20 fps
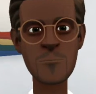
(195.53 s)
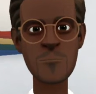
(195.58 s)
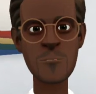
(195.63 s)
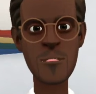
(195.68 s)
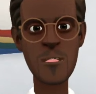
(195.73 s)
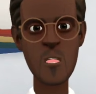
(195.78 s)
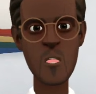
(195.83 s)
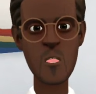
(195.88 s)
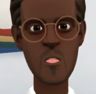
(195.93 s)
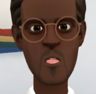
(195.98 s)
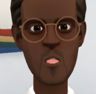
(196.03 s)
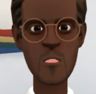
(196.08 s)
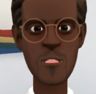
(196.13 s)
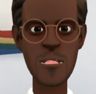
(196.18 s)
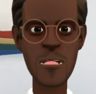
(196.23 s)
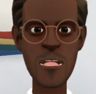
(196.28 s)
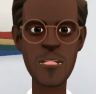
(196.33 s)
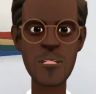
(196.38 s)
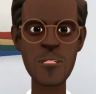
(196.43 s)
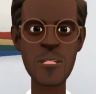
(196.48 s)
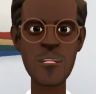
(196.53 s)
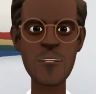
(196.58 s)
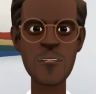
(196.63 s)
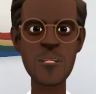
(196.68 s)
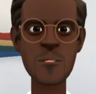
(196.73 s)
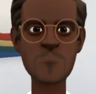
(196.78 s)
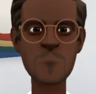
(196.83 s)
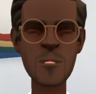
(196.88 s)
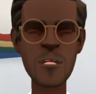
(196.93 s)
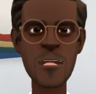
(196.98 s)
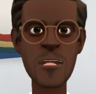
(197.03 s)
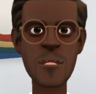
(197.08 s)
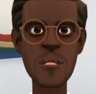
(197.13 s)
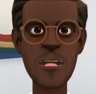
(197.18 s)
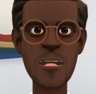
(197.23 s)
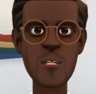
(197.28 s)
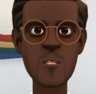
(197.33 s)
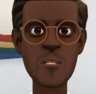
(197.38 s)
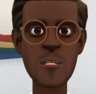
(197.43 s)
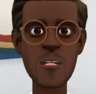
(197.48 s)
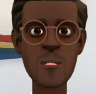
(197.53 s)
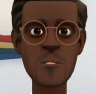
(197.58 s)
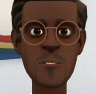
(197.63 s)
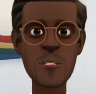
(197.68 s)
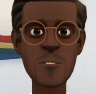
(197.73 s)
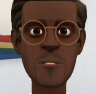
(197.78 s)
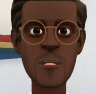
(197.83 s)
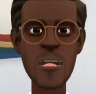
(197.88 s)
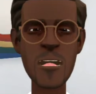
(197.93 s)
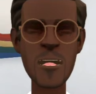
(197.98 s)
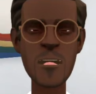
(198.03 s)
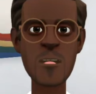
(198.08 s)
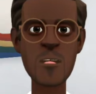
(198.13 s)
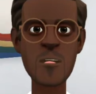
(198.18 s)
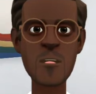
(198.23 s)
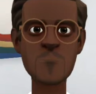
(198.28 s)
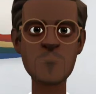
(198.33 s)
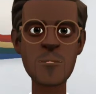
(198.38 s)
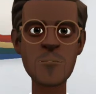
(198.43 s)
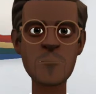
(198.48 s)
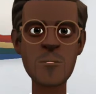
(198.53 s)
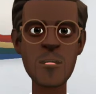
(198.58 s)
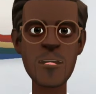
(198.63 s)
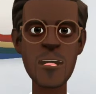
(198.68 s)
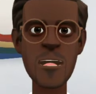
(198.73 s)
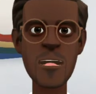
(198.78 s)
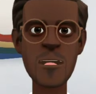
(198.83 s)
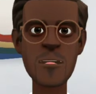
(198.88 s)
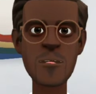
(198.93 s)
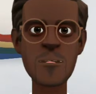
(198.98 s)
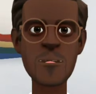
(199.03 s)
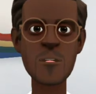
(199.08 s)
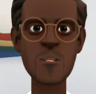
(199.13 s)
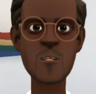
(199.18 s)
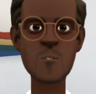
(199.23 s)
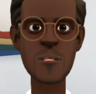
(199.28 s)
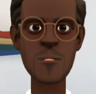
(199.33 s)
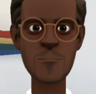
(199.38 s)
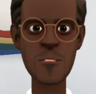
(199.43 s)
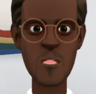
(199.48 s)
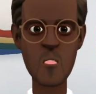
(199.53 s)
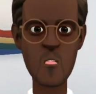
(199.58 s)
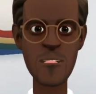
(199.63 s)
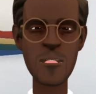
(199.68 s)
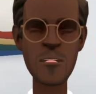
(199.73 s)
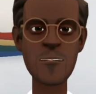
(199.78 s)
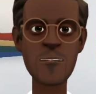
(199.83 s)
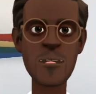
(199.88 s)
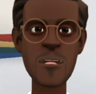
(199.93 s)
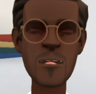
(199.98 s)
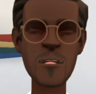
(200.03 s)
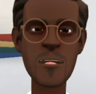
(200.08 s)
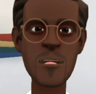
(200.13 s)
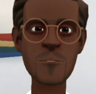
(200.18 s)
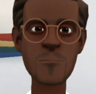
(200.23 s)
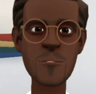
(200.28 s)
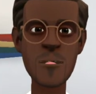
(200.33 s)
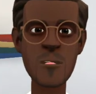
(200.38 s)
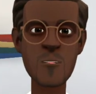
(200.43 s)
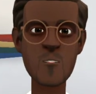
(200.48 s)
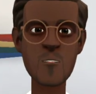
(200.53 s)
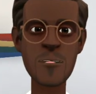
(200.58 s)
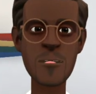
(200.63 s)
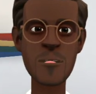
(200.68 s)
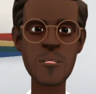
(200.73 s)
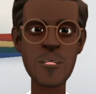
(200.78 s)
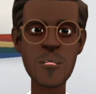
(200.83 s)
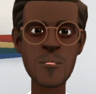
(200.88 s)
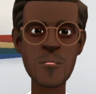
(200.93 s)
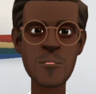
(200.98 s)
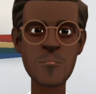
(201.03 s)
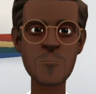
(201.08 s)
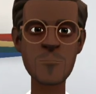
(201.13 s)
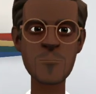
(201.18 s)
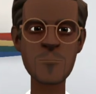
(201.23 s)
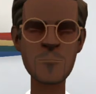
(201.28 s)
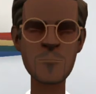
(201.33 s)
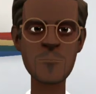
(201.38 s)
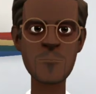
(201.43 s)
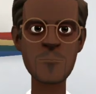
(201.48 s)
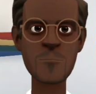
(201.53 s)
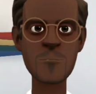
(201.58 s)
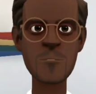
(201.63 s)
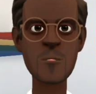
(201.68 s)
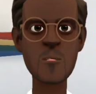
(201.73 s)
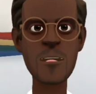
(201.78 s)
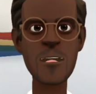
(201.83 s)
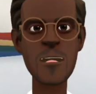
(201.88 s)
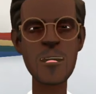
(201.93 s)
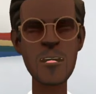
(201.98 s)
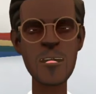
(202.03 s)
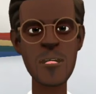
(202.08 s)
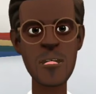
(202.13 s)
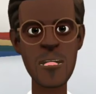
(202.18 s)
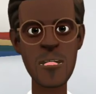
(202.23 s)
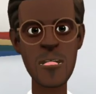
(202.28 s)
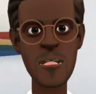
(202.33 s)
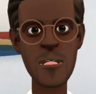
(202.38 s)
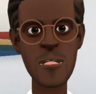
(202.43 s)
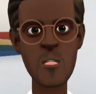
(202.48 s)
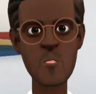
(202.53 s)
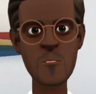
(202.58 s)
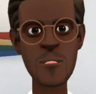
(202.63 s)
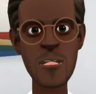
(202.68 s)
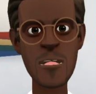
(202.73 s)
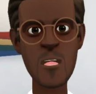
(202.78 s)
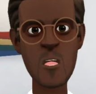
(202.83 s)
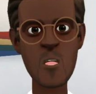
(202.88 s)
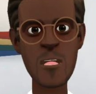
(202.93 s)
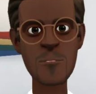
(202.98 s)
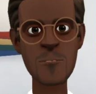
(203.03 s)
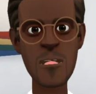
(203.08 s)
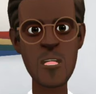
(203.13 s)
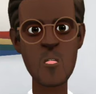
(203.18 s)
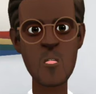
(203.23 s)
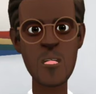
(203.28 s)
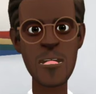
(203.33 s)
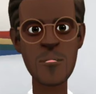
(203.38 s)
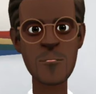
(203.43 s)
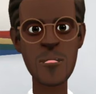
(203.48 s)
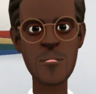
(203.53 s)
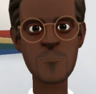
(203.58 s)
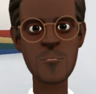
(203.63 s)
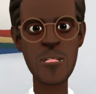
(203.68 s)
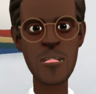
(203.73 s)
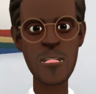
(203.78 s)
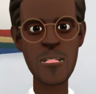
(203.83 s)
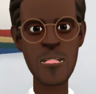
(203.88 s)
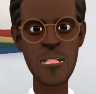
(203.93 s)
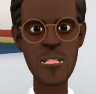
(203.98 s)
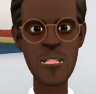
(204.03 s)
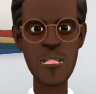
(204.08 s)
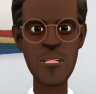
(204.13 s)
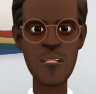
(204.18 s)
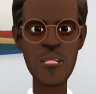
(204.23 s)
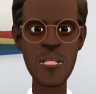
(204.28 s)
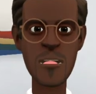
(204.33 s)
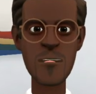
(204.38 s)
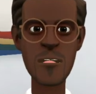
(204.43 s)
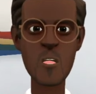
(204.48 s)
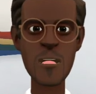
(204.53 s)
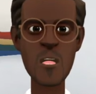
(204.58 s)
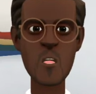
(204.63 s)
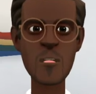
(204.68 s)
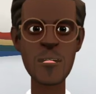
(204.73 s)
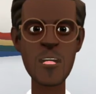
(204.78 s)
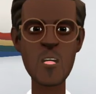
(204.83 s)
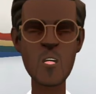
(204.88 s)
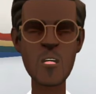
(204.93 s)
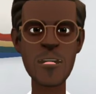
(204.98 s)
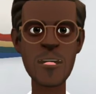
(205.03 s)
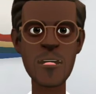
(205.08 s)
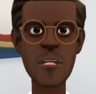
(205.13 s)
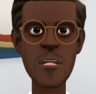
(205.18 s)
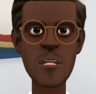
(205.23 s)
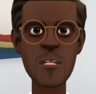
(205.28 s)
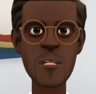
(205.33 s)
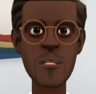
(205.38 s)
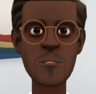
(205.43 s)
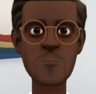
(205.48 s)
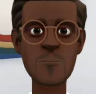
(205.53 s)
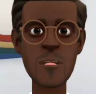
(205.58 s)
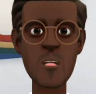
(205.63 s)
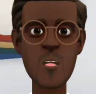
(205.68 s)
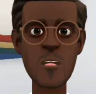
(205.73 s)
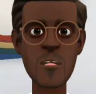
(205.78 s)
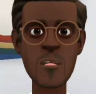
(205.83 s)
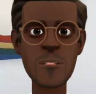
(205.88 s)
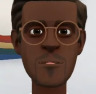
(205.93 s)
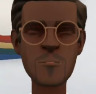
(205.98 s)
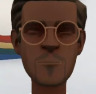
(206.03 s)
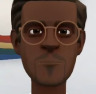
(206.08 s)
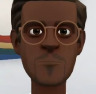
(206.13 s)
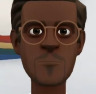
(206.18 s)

The good news is that the Viper 8 kHz has internal memory that holds up to 5 custom profiles. So any settings you make on the mouse will be maintained even if you use it on another computer.